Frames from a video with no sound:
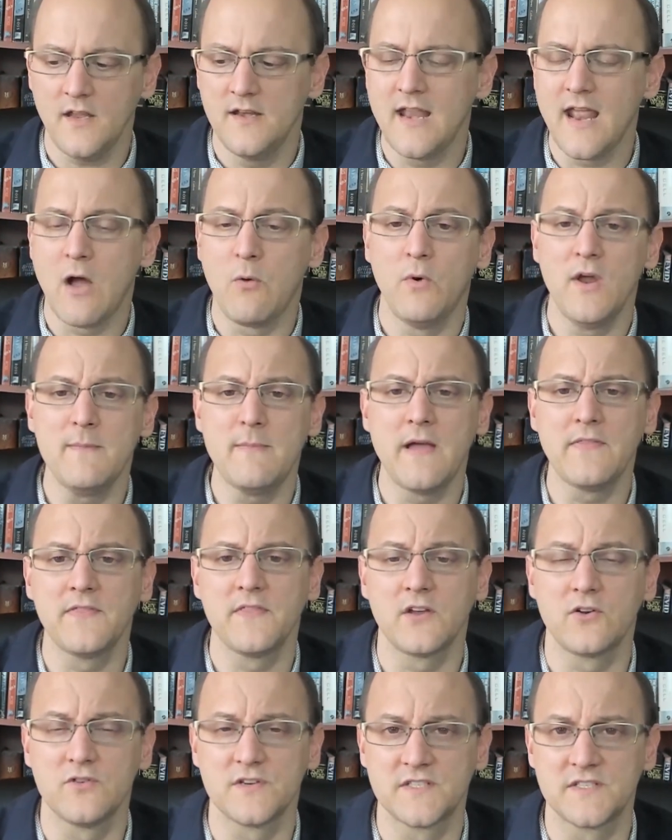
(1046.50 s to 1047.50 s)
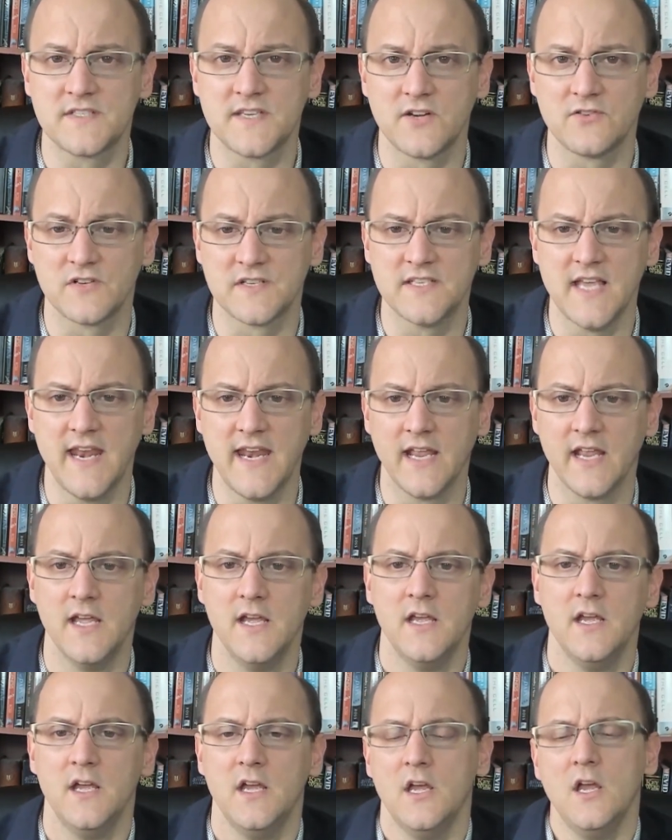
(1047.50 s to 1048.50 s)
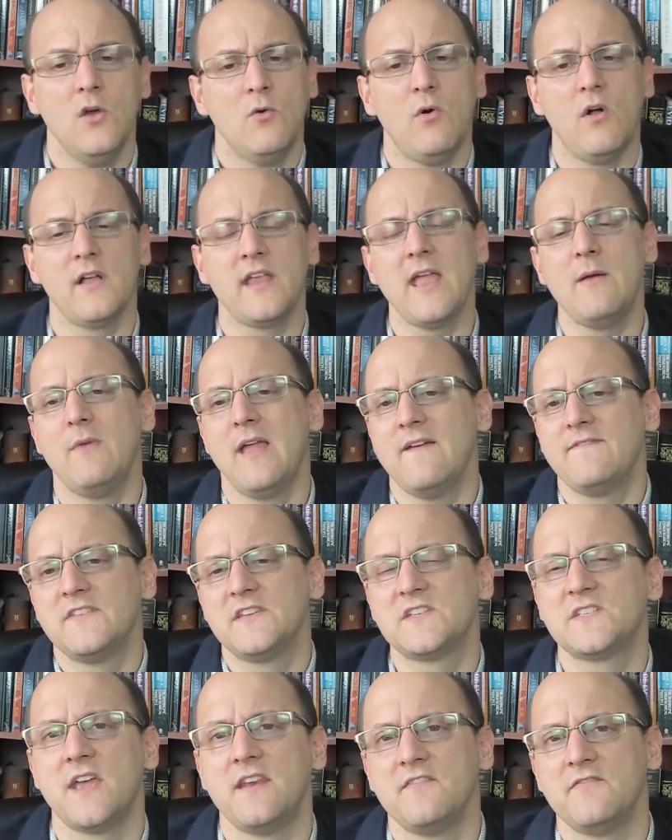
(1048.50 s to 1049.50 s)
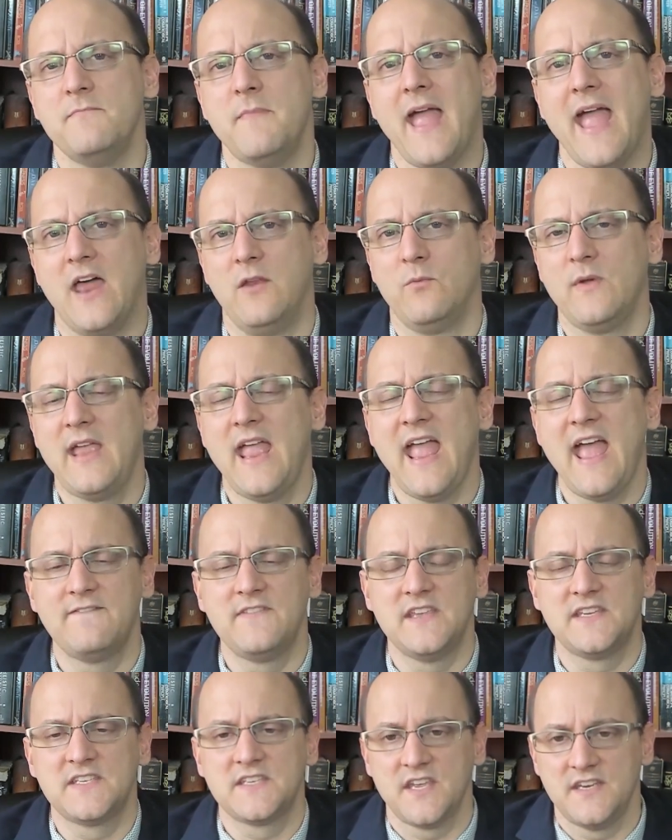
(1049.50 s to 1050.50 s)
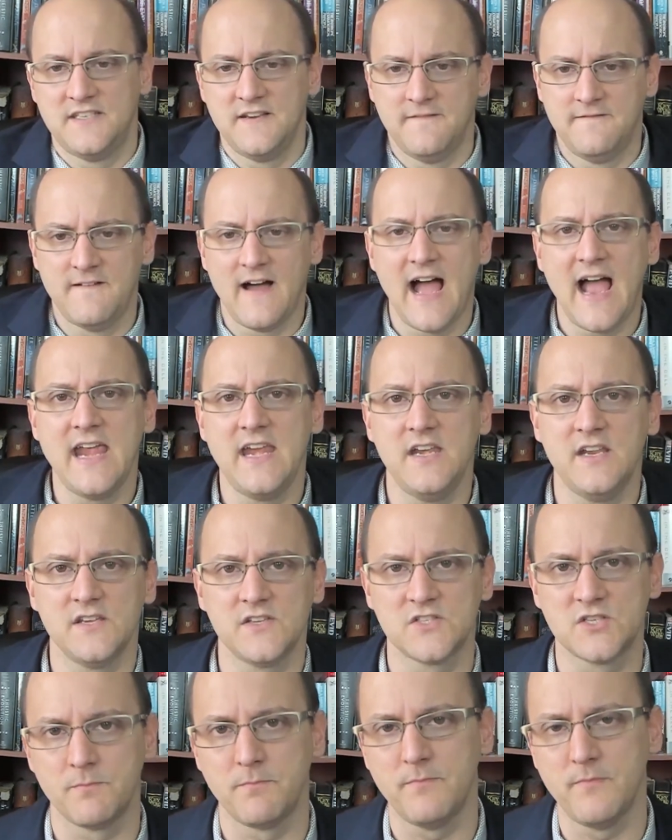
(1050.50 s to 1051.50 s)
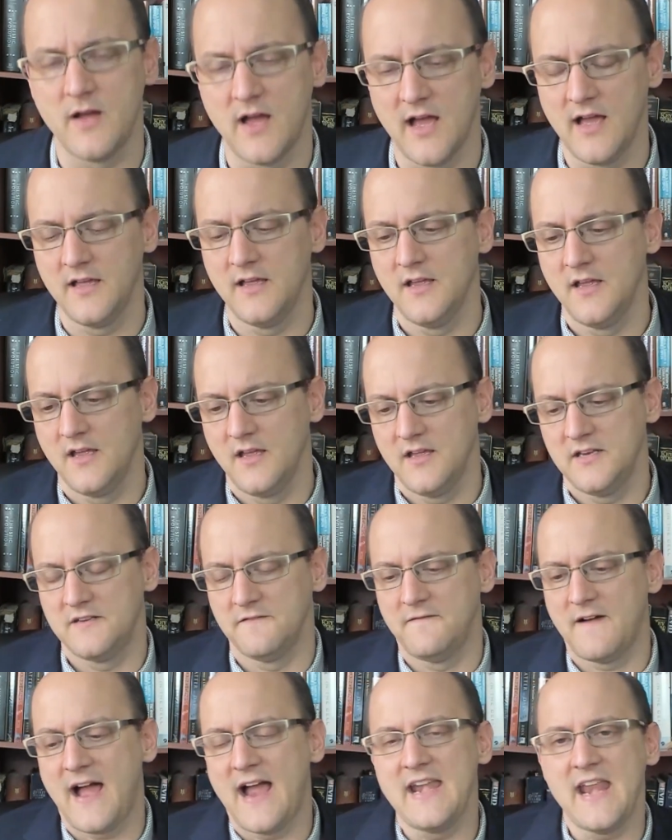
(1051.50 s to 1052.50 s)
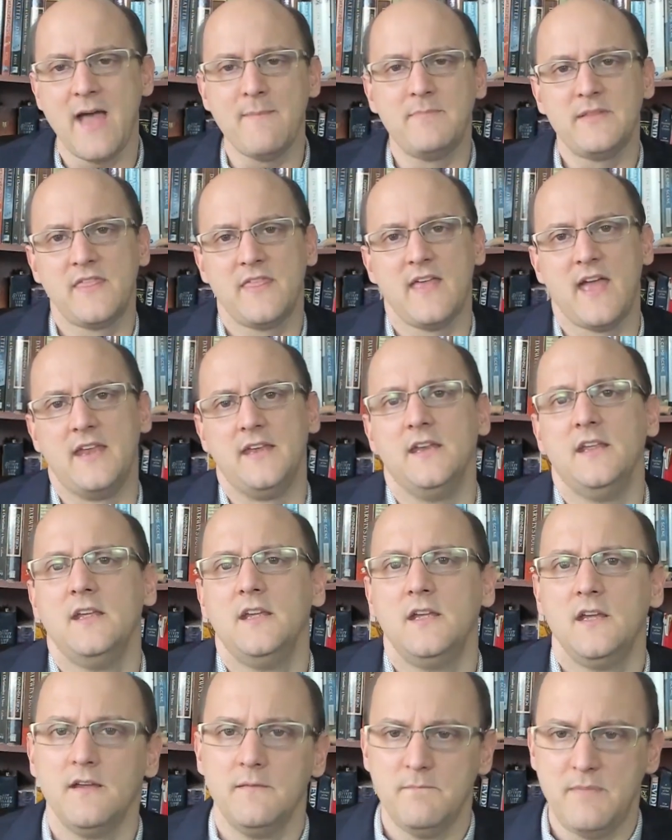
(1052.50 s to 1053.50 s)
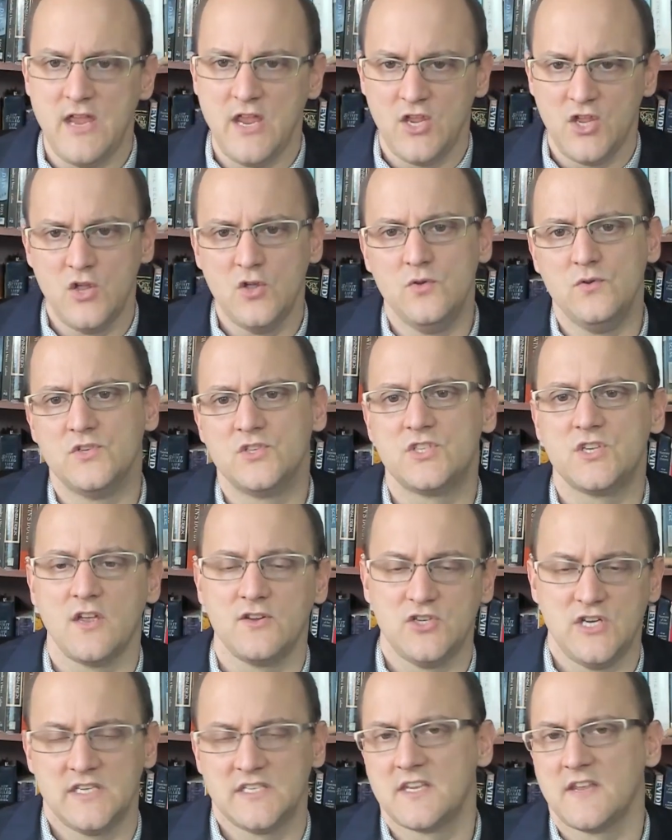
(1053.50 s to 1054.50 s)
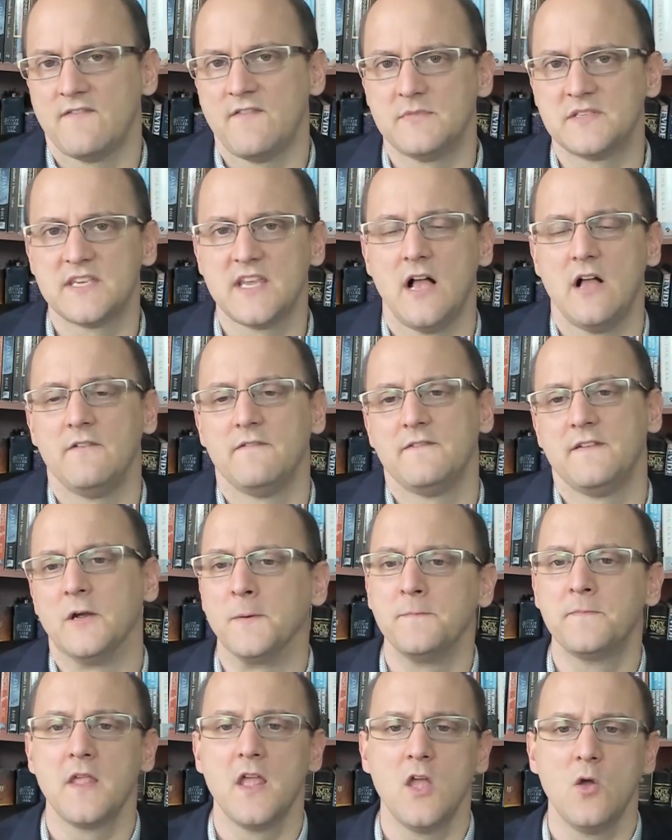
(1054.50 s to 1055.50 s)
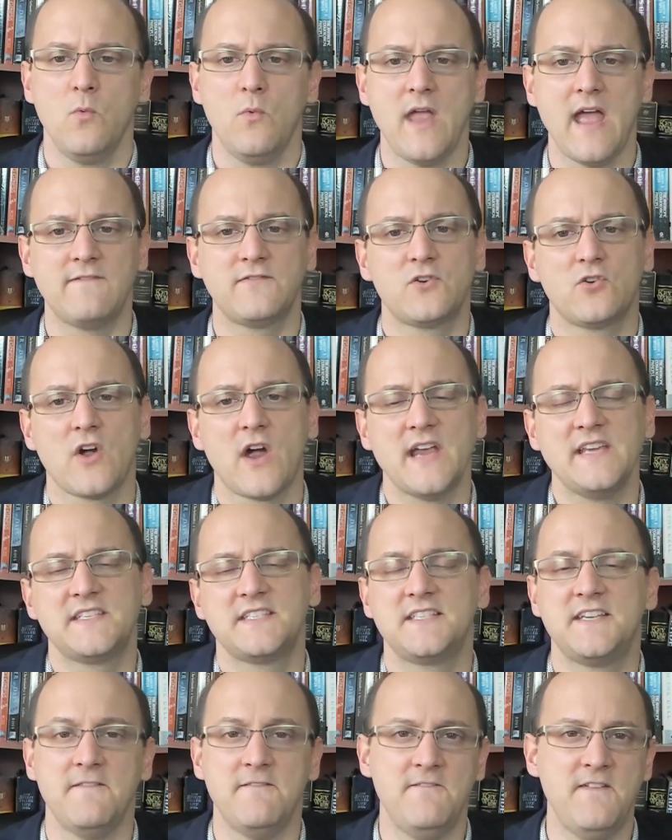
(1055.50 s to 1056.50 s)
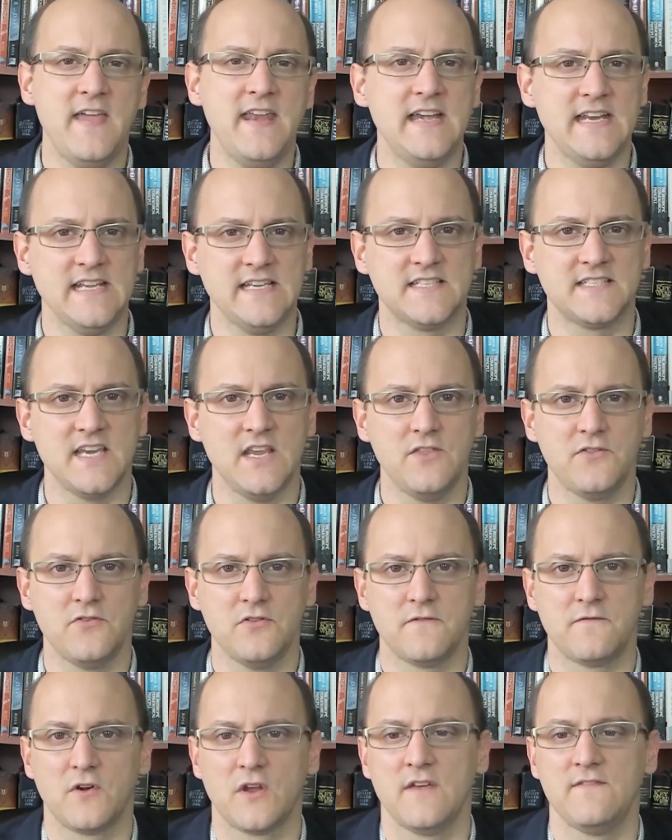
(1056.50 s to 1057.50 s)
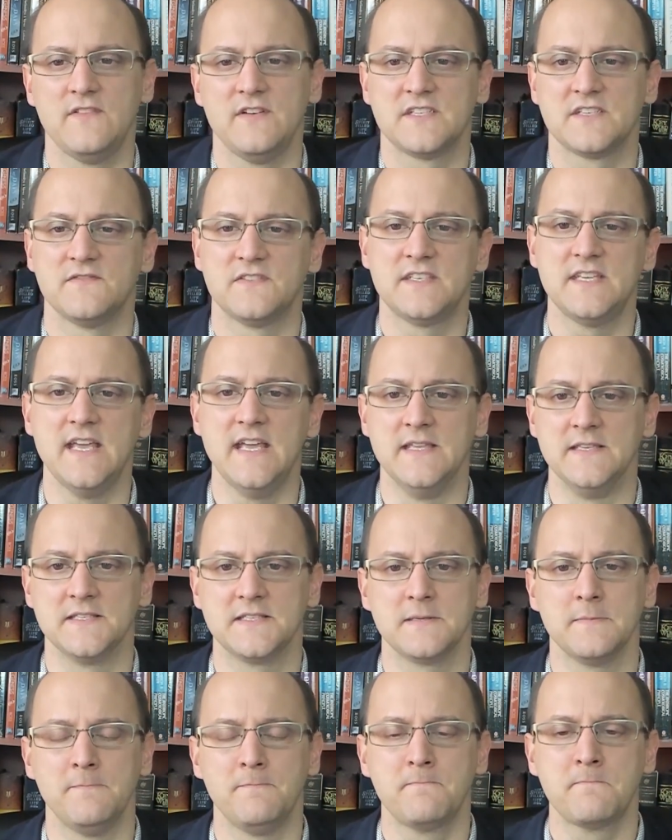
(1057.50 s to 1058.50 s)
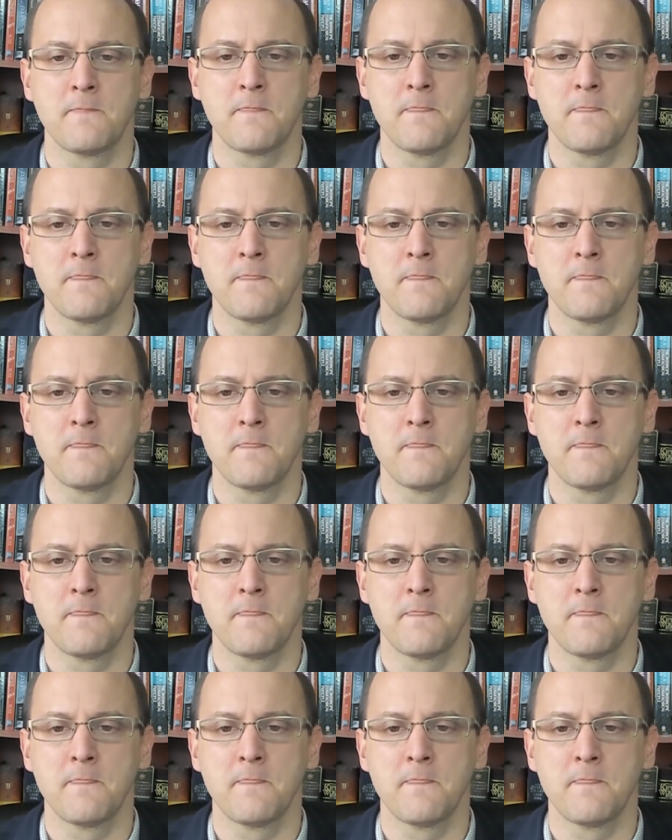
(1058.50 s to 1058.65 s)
Now, what about the Christocentric setting? Well, again, we have the Son of Man. We have this divine, uh, divine epithet being used, Jesus of himself here. We have Christ's divinity seen through the forgiveness of sins.